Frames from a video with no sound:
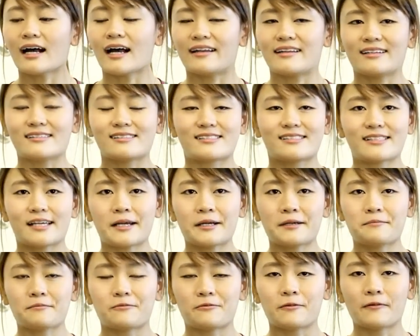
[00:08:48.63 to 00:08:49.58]
And it's
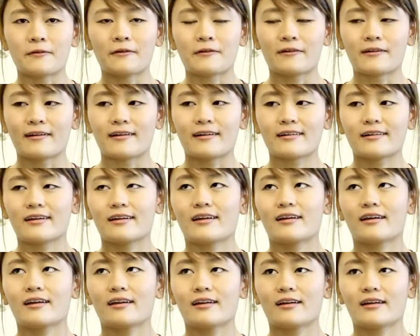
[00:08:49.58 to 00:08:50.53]
same for,
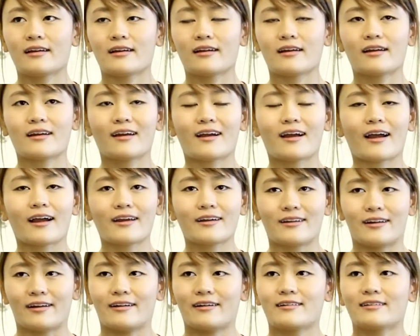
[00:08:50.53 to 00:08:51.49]

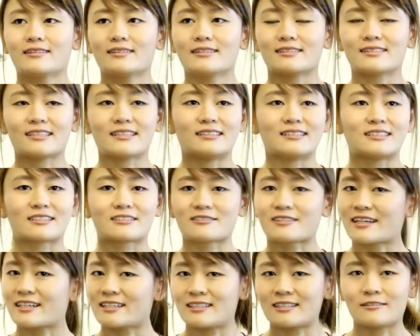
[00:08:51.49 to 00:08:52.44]
you know, this
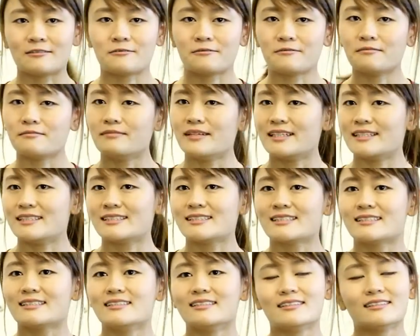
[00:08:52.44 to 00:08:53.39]
integrative
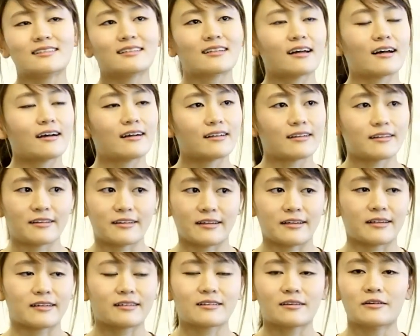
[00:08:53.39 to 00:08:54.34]
medicine
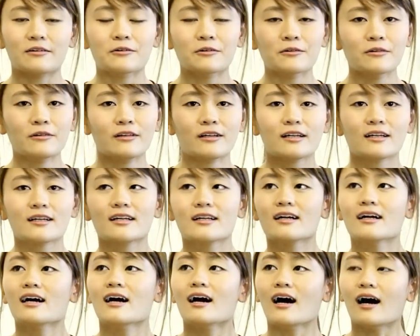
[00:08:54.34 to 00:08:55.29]
thing, whole
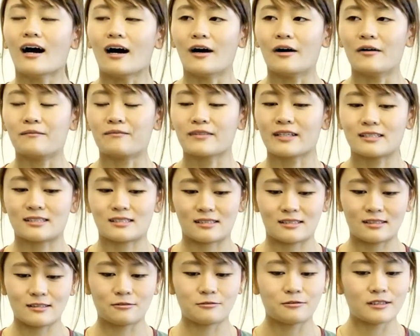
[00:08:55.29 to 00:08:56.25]
it's
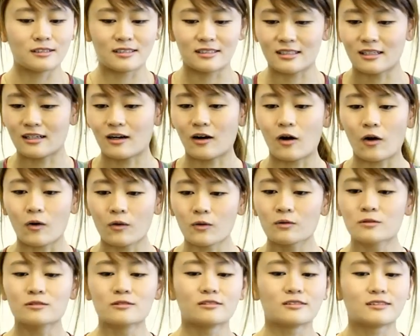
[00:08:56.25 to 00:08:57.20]
different, a
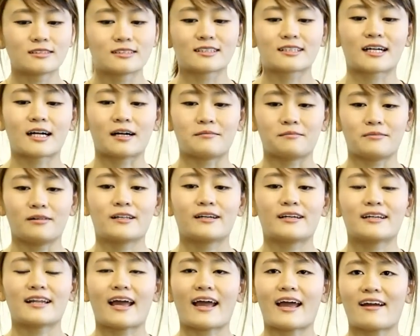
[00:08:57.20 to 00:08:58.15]
whole
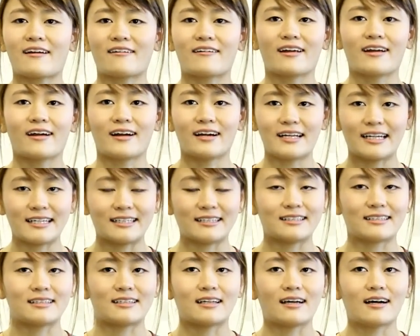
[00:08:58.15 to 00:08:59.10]
complete area
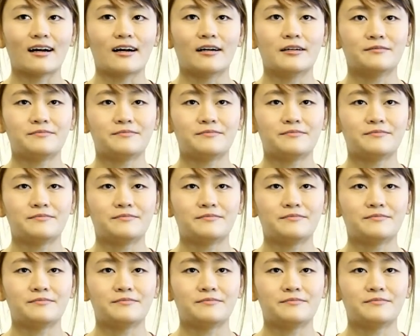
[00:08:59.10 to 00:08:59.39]
in